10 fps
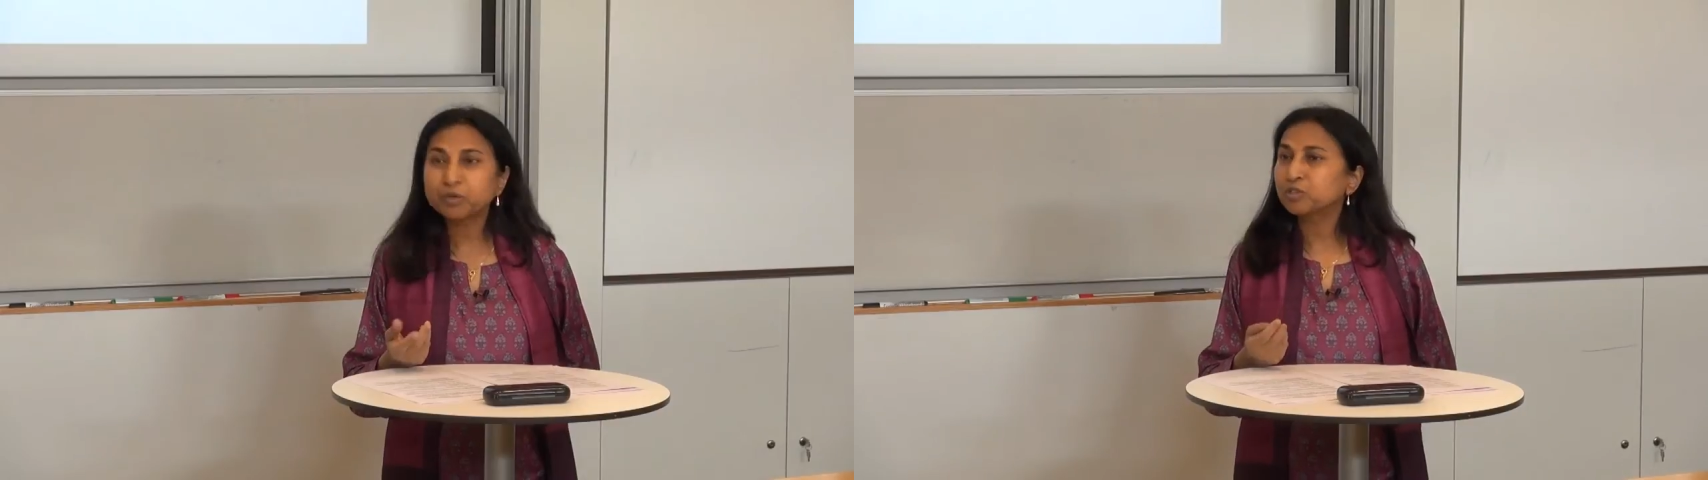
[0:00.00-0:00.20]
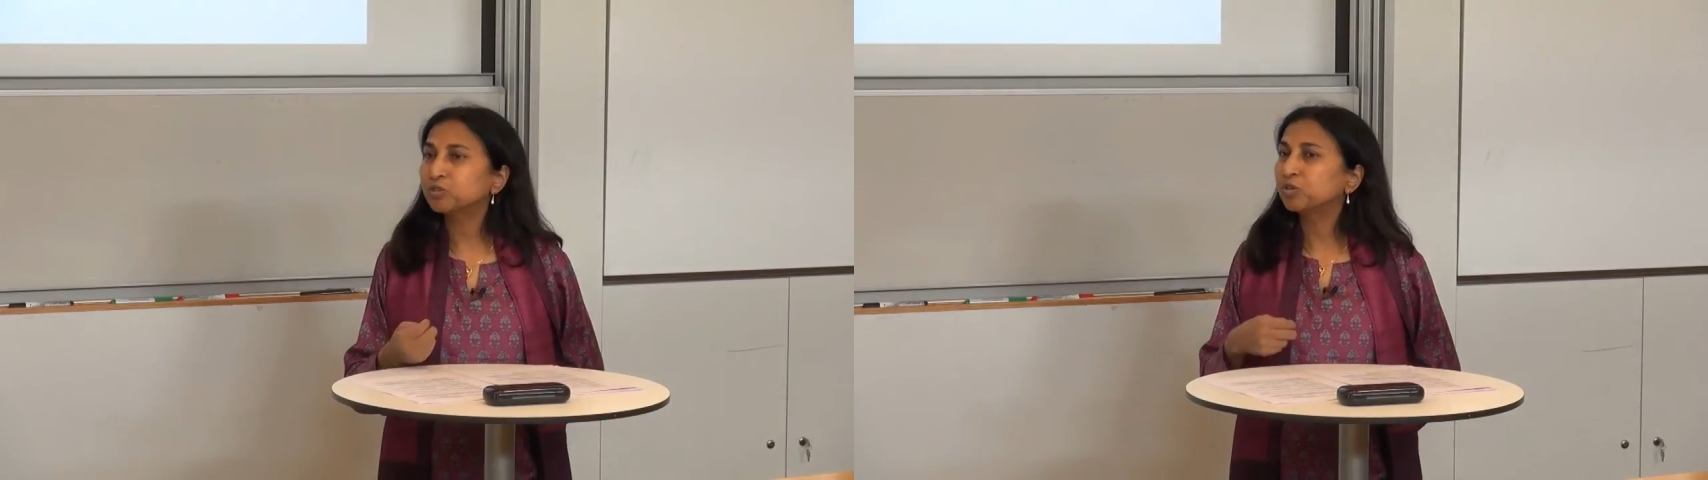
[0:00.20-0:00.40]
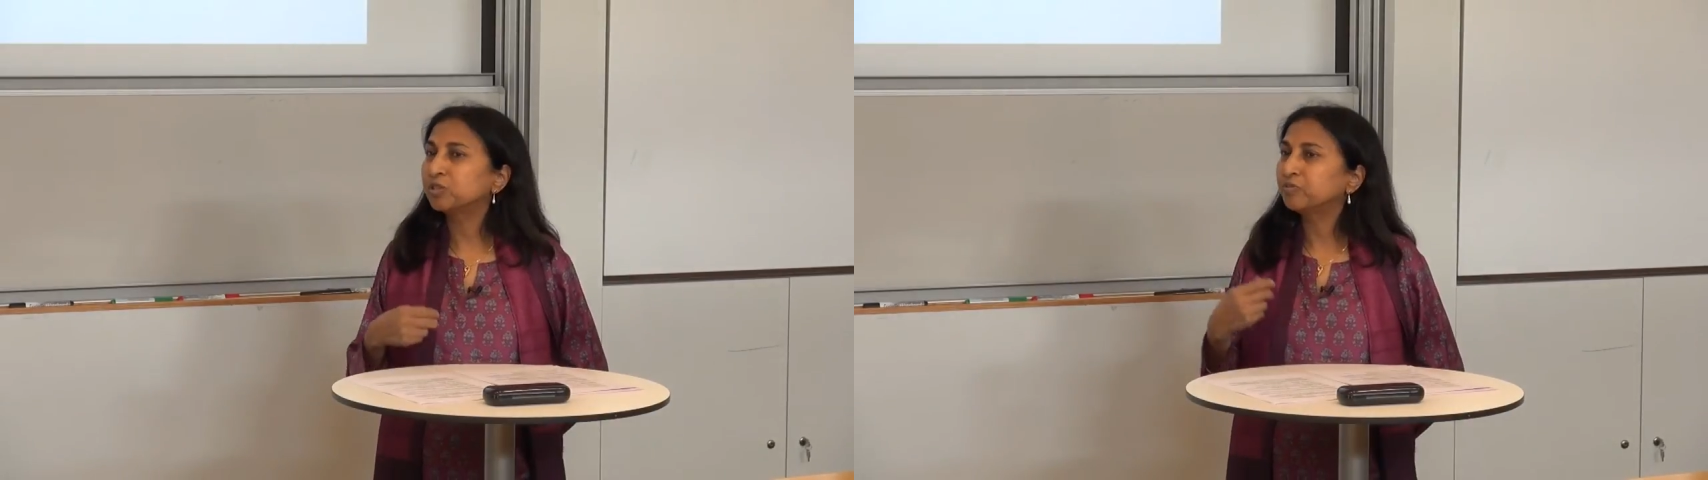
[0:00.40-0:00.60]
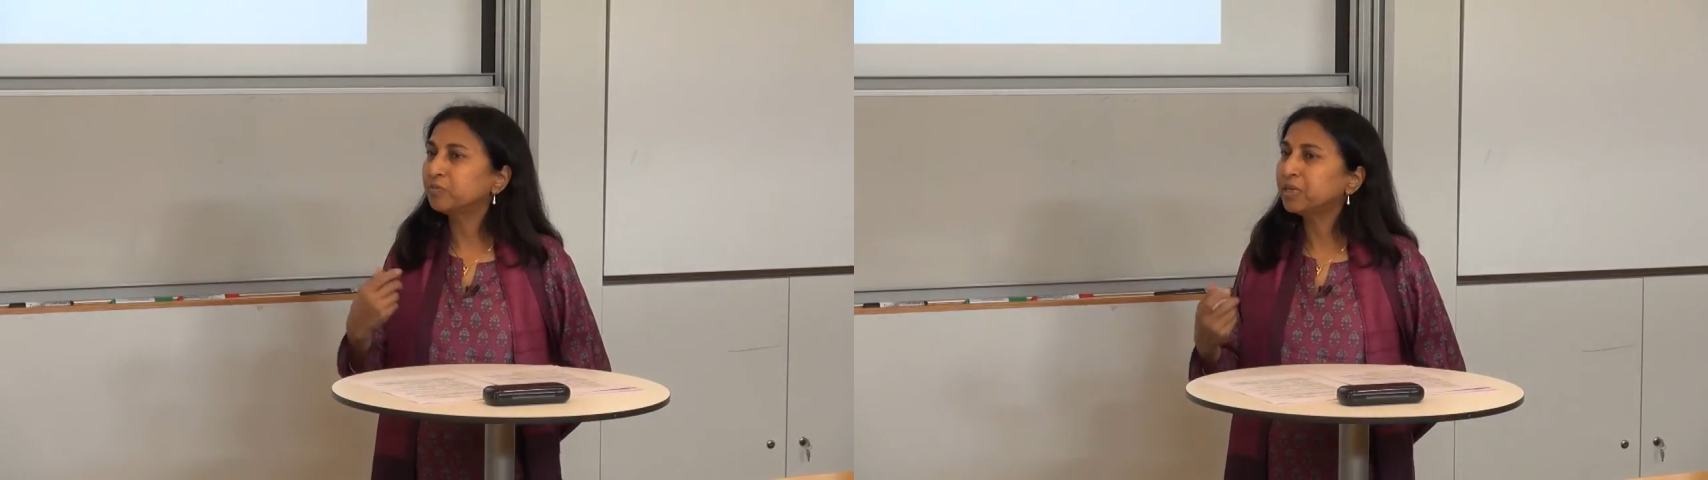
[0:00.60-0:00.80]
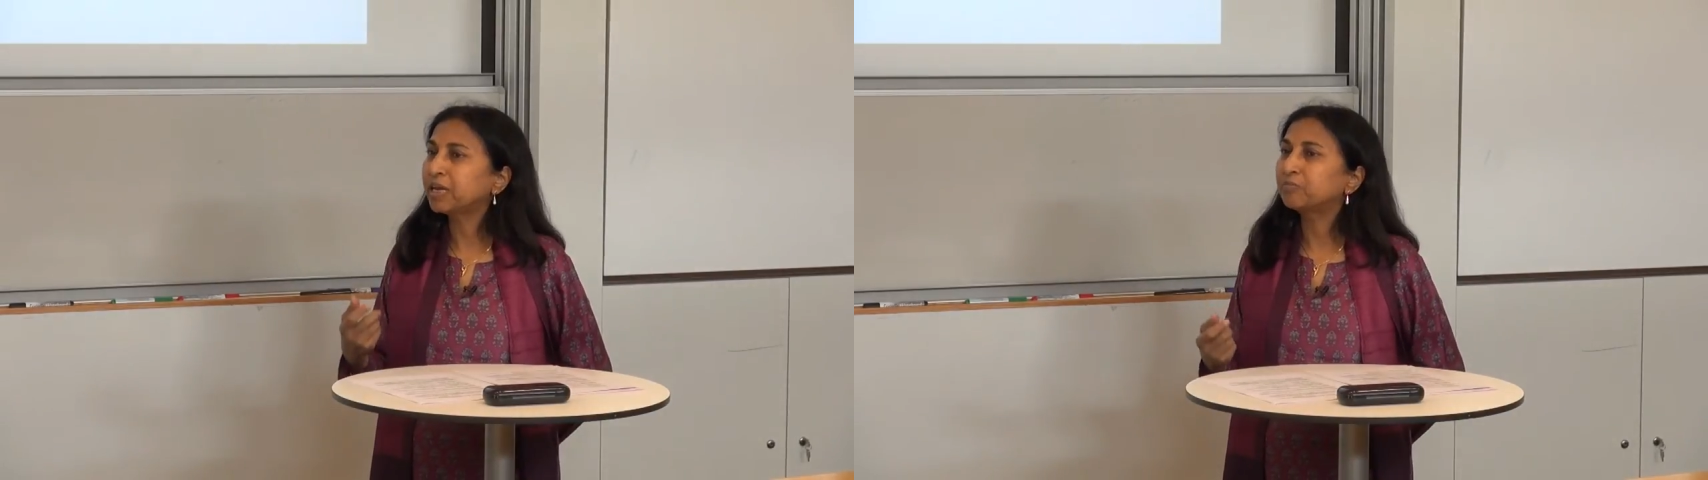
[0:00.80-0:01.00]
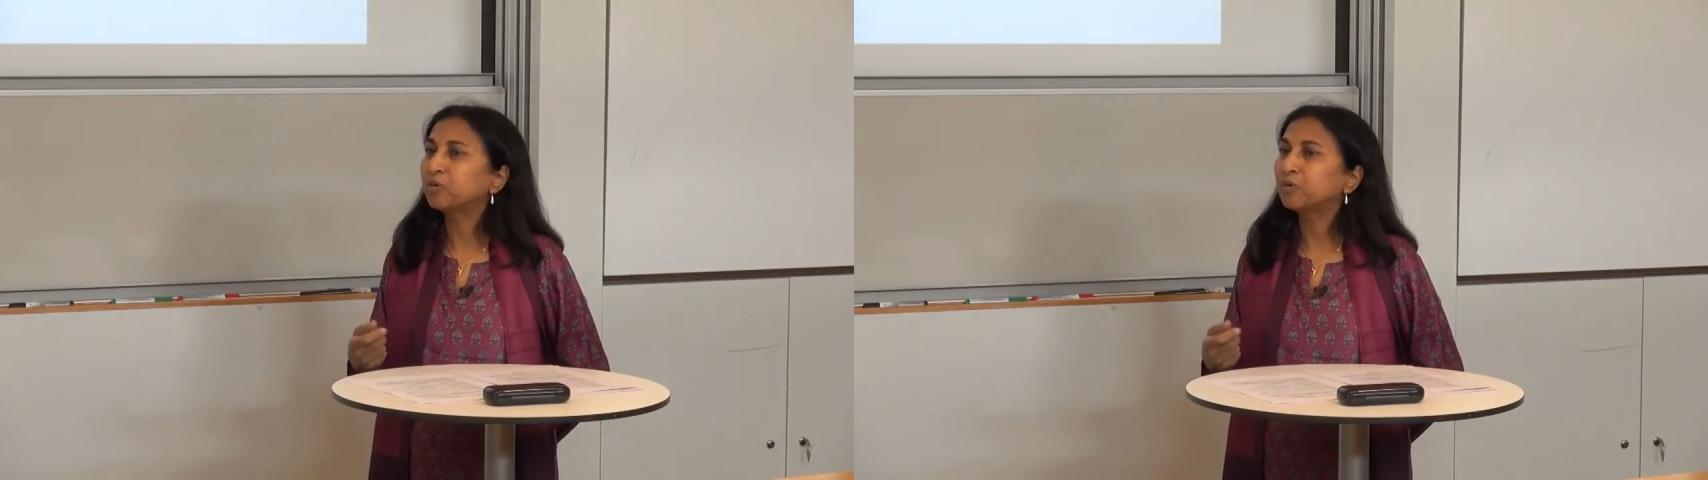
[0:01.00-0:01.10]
because older women have